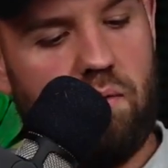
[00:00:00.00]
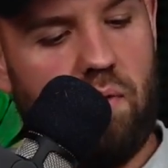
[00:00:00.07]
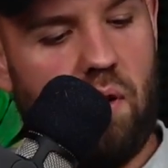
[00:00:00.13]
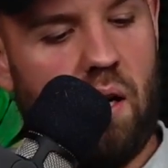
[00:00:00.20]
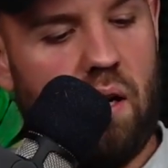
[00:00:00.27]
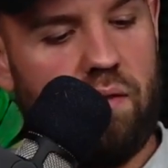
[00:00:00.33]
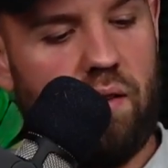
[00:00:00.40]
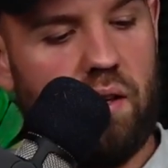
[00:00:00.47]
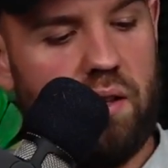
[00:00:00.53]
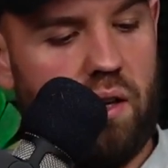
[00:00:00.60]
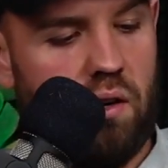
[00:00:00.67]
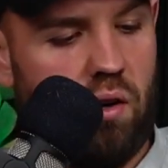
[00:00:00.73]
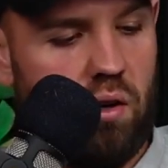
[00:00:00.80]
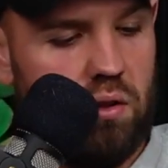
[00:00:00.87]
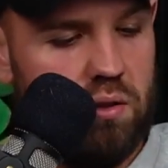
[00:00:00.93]
Ah, uh, fuck,
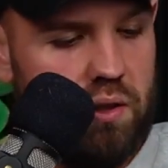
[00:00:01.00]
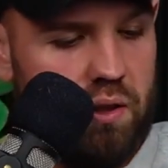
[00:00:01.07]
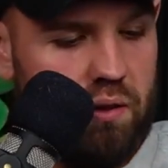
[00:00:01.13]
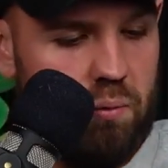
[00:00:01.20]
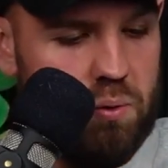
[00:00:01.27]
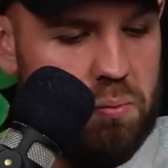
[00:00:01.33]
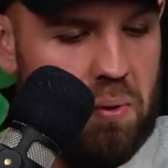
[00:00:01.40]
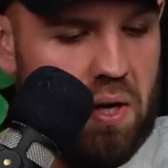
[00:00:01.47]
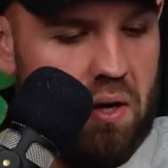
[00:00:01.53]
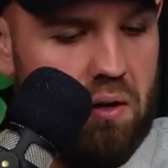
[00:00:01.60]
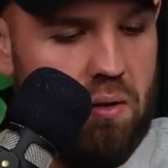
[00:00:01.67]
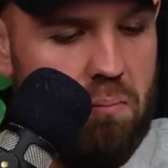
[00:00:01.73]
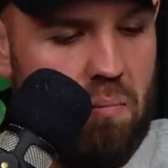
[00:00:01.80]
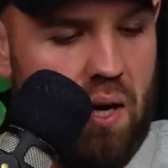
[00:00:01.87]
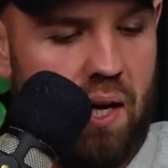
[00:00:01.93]
their holiday was better
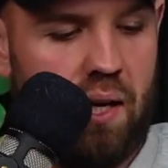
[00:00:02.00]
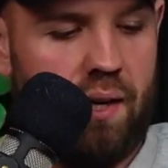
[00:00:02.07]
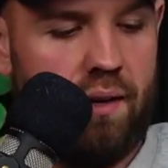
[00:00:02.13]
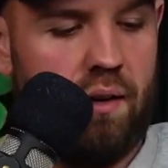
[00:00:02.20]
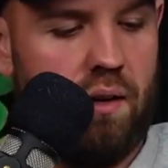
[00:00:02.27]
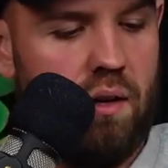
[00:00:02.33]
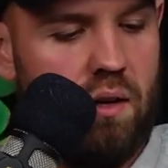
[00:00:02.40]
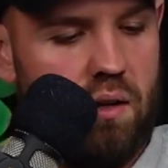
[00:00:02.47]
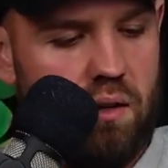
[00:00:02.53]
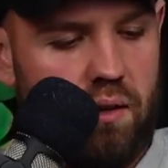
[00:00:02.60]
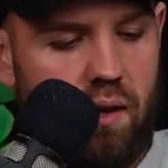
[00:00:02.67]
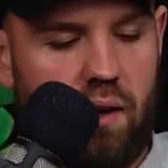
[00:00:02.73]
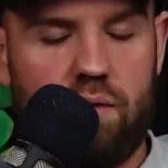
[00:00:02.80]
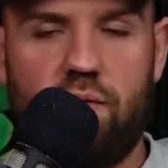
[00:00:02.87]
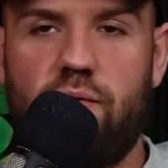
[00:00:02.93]
than mine.
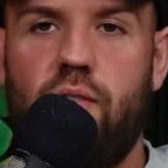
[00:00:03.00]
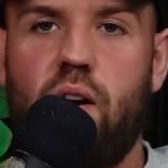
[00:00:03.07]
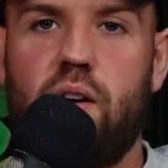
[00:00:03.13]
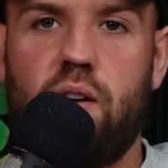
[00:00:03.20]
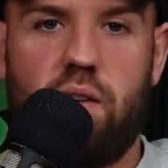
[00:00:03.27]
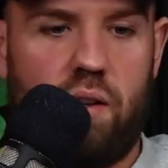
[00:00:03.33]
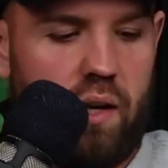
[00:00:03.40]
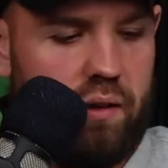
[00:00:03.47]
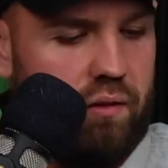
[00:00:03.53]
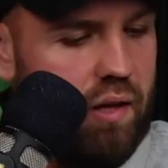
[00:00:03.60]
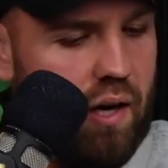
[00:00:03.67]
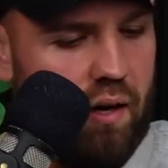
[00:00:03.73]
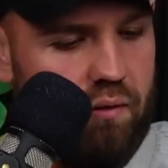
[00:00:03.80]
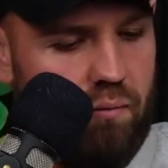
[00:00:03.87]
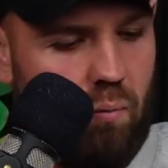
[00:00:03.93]
Ah, uh, fuck, like
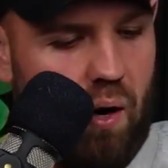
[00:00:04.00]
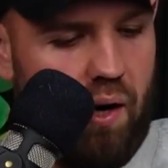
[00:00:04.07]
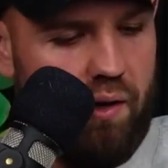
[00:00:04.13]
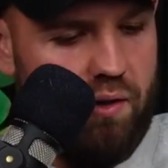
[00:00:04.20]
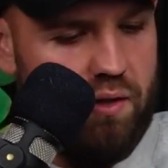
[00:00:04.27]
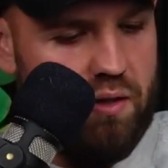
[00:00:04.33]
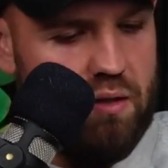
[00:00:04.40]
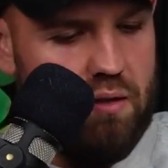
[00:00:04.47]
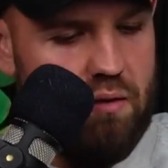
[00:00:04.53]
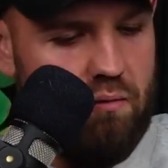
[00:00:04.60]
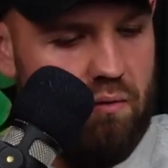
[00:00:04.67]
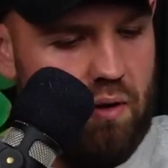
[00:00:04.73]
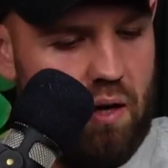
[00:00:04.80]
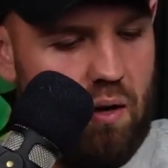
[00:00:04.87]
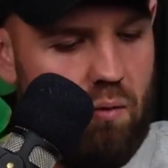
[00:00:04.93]
that. Why,
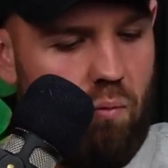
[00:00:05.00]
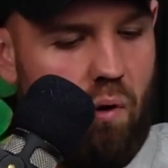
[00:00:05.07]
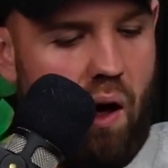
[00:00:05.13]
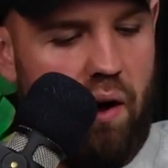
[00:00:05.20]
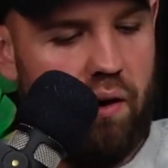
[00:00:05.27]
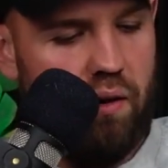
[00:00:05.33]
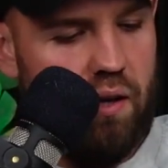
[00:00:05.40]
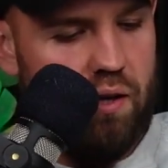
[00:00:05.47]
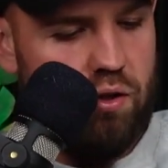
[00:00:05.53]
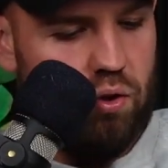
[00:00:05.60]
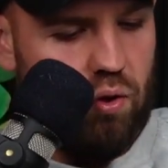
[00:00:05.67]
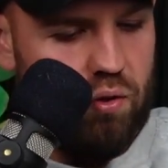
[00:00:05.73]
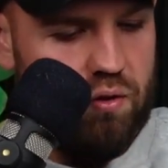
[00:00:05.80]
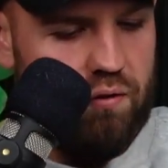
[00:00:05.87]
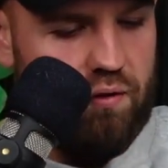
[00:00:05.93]
why are they
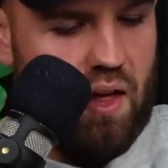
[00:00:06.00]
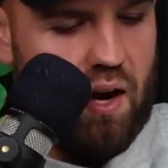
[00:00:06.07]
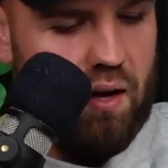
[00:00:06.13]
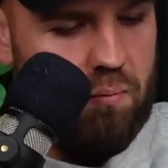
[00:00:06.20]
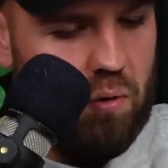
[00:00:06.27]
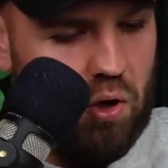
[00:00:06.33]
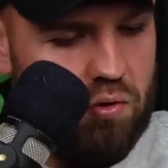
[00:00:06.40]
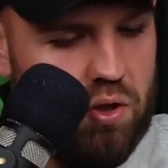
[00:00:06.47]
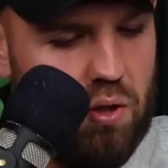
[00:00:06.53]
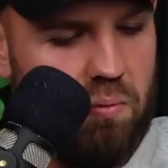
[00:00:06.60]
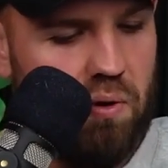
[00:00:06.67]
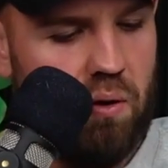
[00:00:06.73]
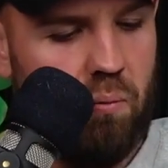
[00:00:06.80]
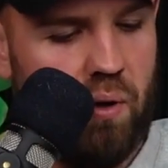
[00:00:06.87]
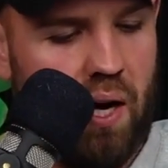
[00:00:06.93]
shoes thirty pounds
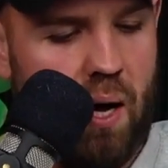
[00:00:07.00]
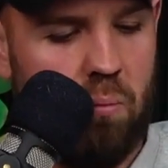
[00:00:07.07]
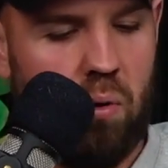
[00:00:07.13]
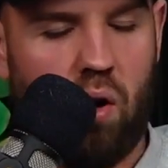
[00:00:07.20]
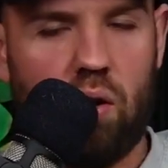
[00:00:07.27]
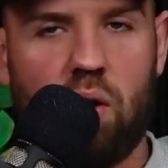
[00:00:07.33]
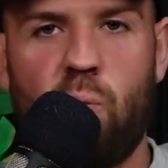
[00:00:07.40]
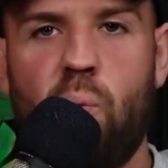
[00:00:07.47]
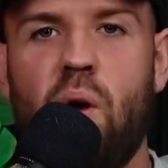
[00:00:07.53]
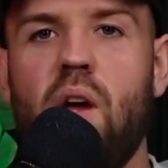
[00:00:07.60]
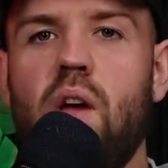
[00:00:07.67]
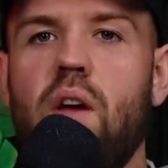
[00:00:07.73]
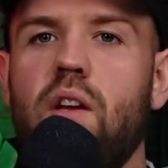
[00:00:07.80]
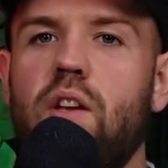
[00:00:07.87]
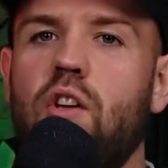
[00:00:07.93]
cheaper than when I bought them?
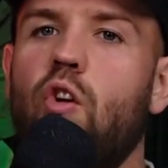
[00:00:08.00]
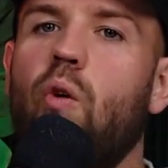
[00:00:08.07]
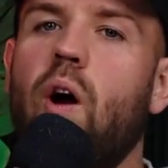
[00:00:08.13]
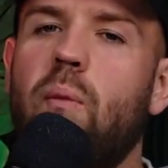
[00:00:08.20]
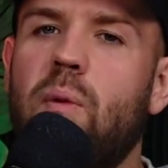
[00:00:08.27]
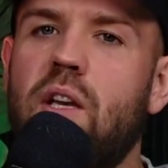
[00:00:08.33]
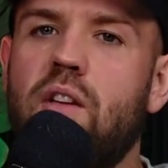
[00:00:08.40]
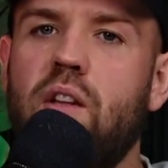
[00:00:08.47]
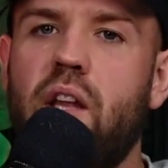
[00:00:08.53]
You know what I mean?